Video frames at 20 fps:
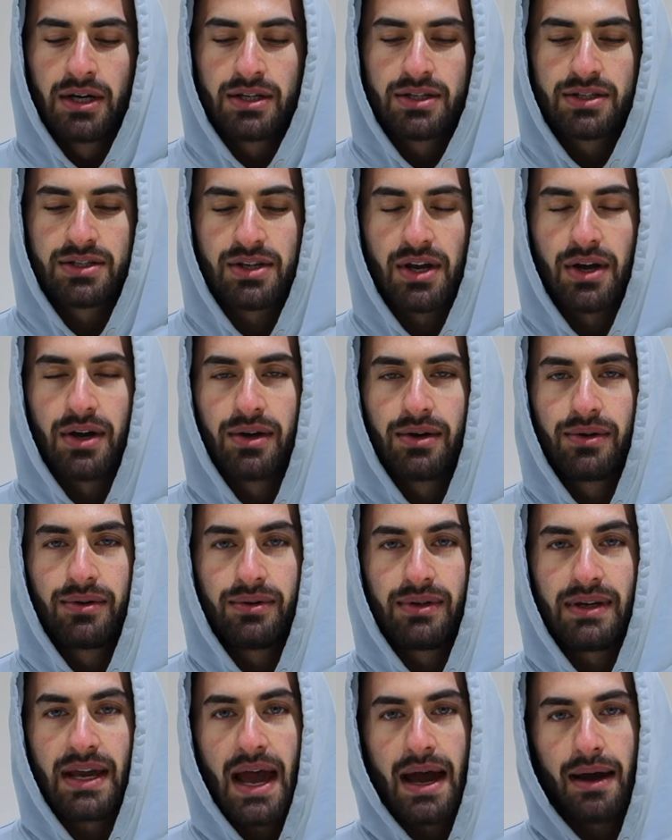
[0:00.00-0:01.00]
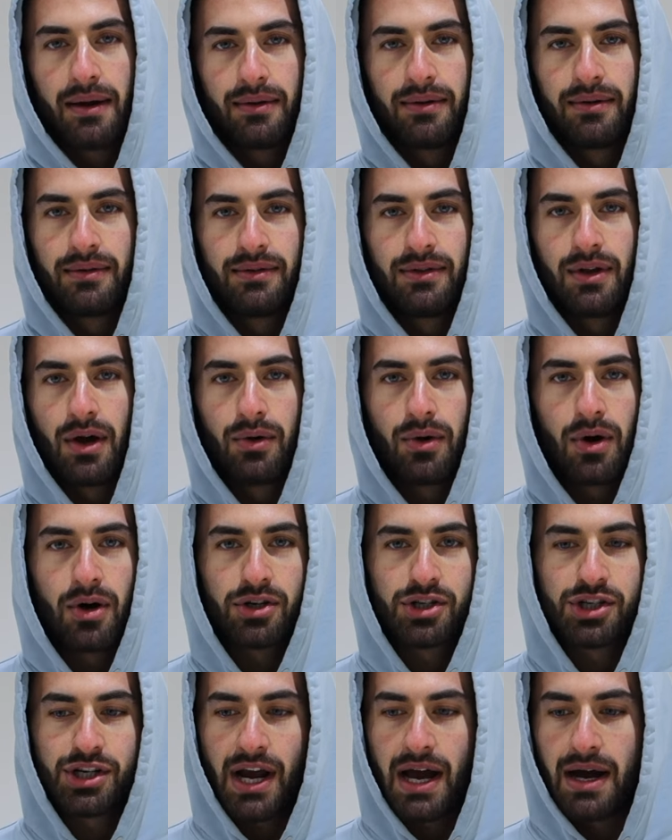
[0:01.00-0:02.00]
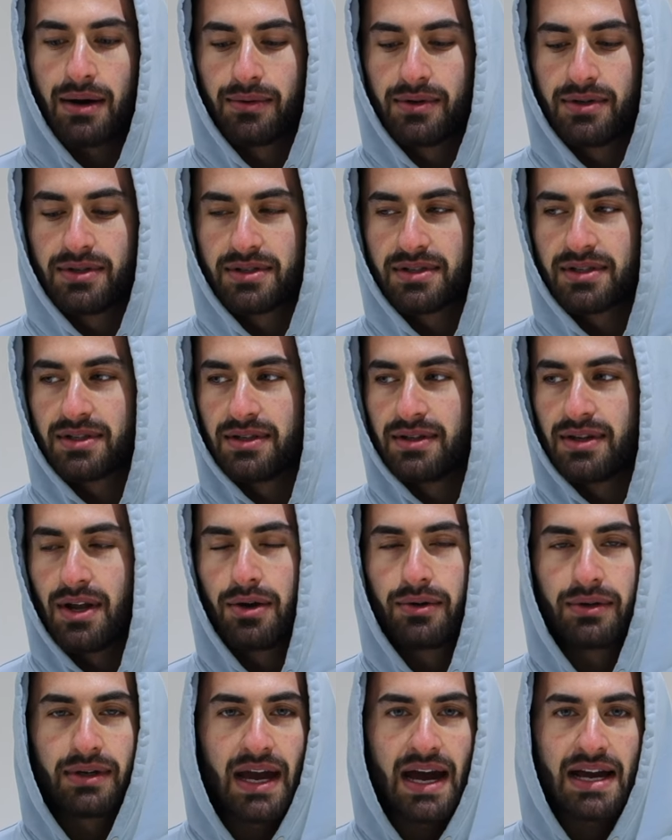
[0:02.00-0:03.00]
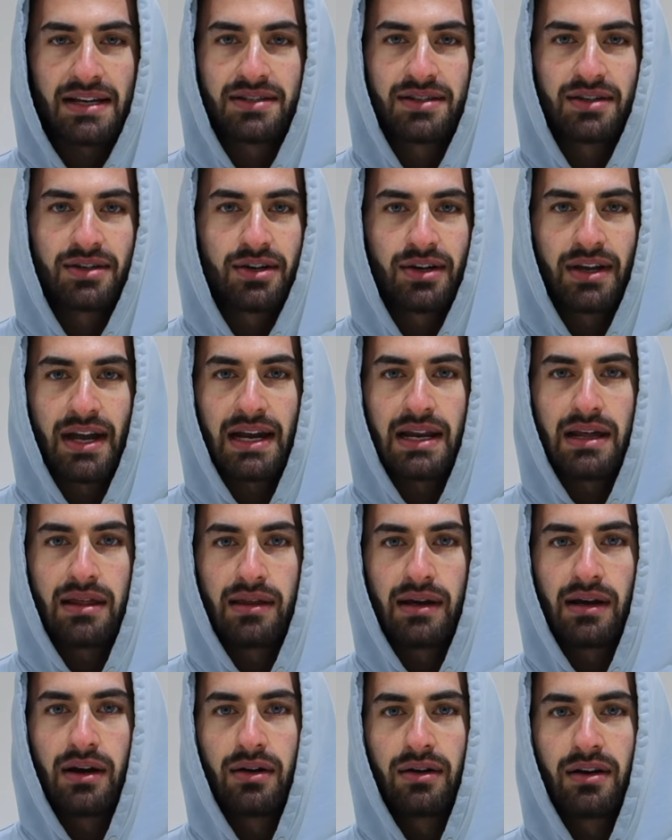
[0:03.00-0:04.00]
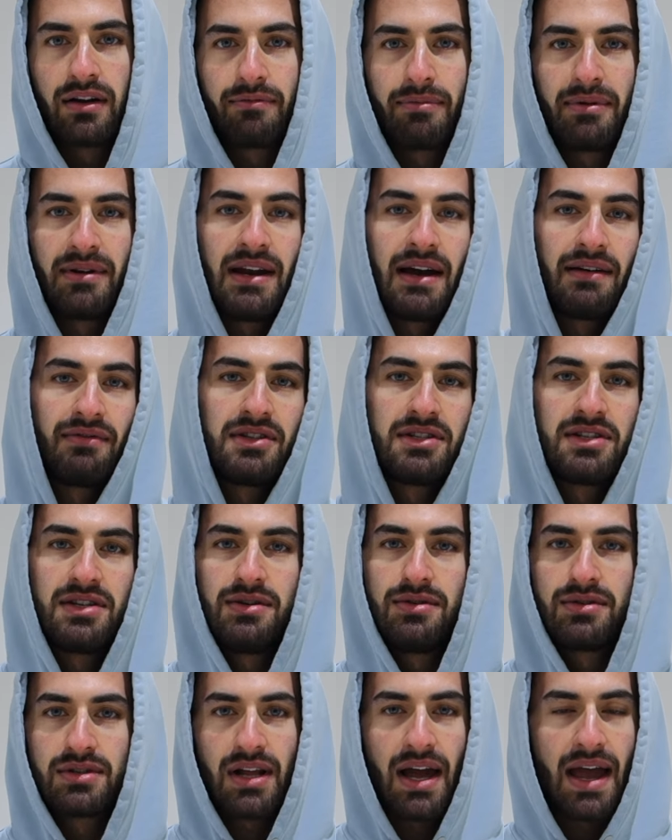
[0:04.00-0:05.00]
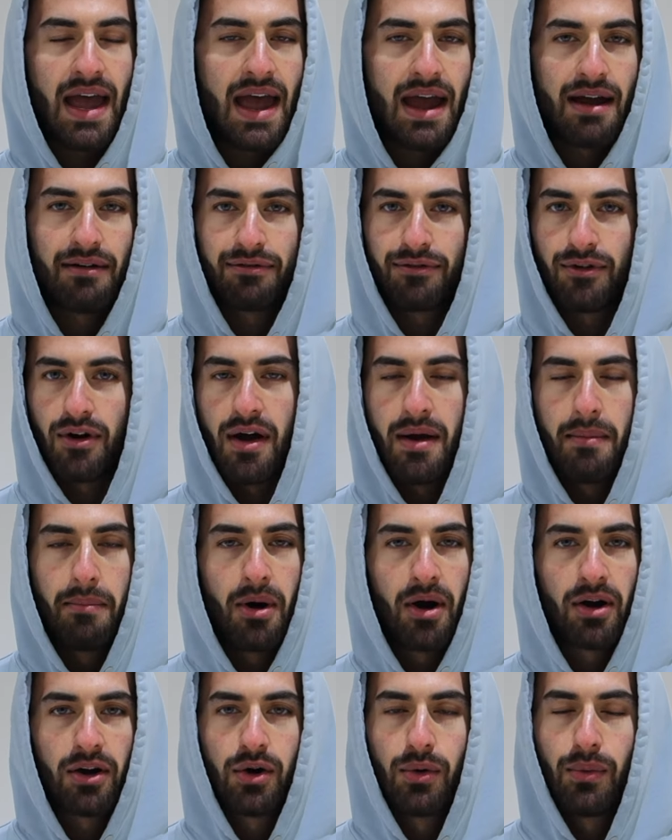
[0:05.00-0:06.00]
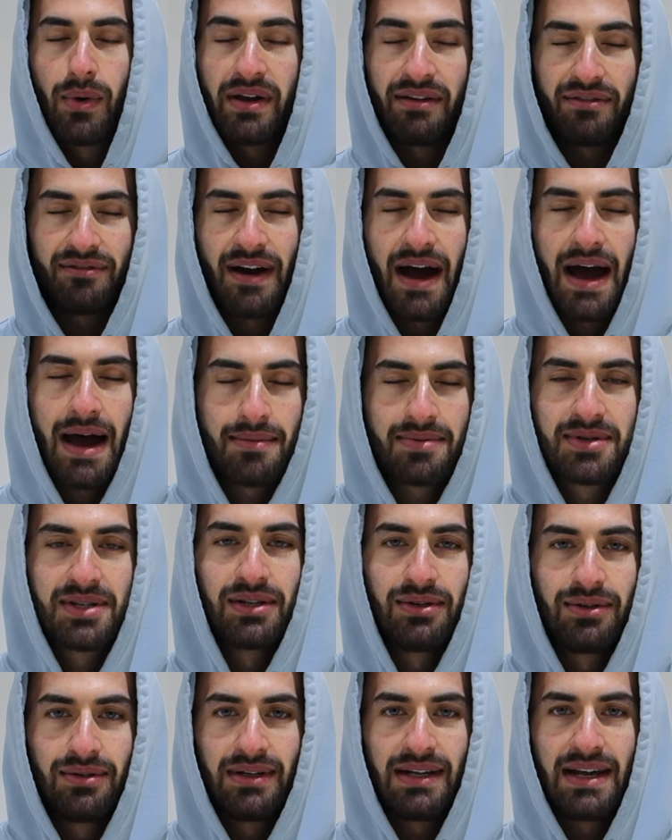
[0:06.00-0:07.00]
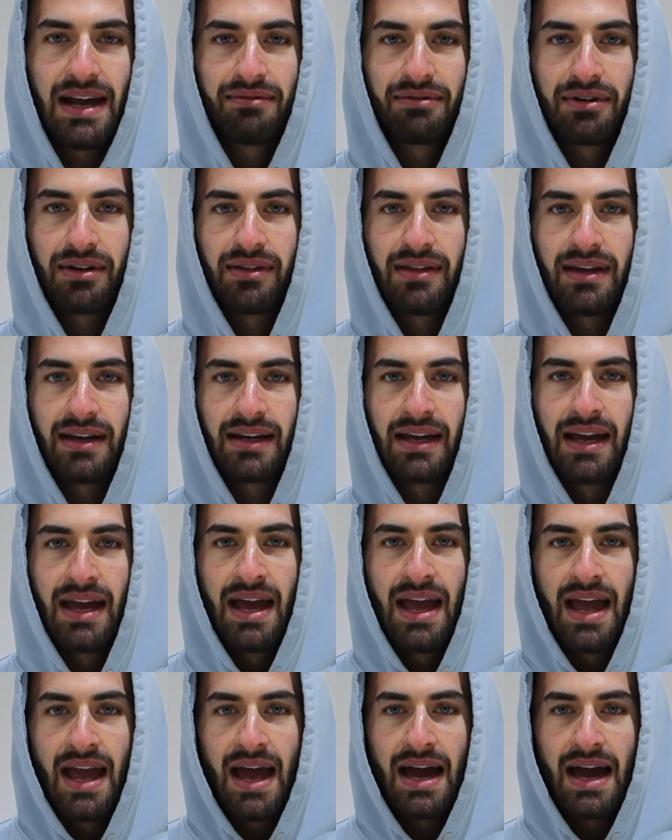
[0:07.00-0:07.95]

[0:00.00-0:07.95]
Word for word: So yeah, no hot showers, no gas to cook anything on. I've been having to use like air fryer, microwave for absolutely everything.